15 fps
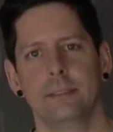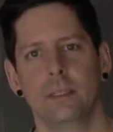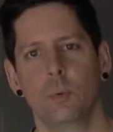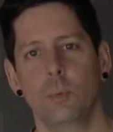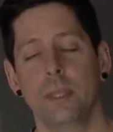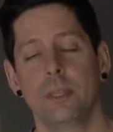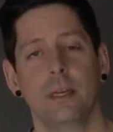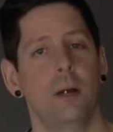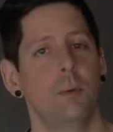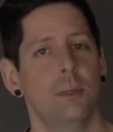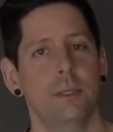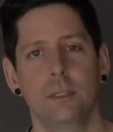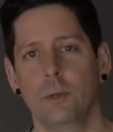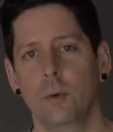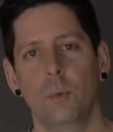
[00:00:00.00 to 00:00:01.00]
So we thought
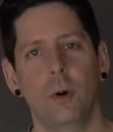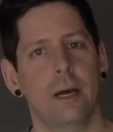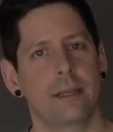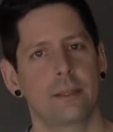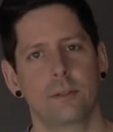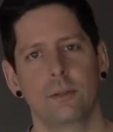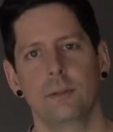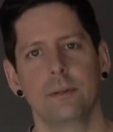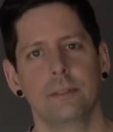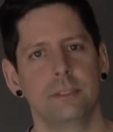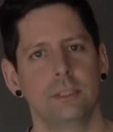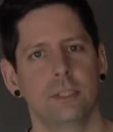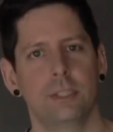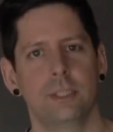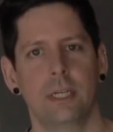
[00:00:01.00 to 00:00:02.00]
we'd do a walkthrough and
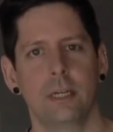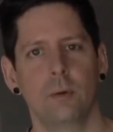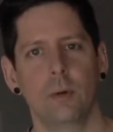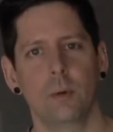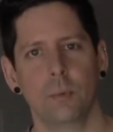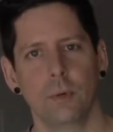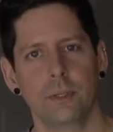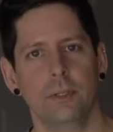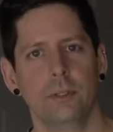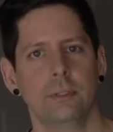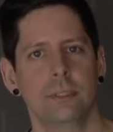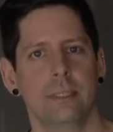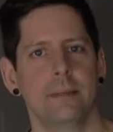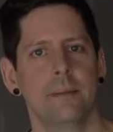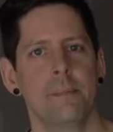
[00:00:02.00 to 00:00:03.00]
just share what we're
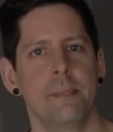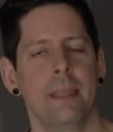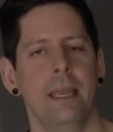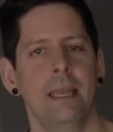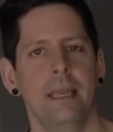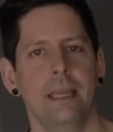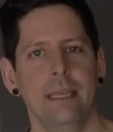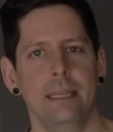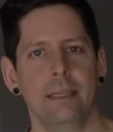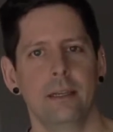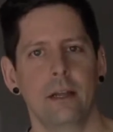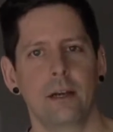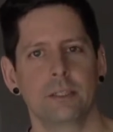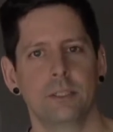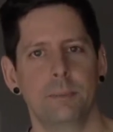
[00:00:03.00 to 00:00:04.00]
using in
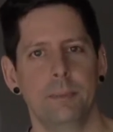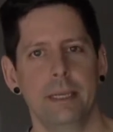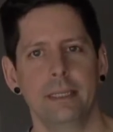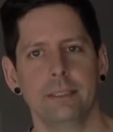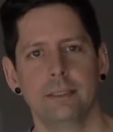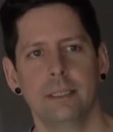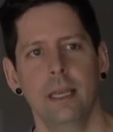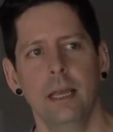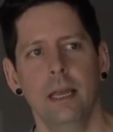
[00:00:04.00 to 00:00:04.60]
our space.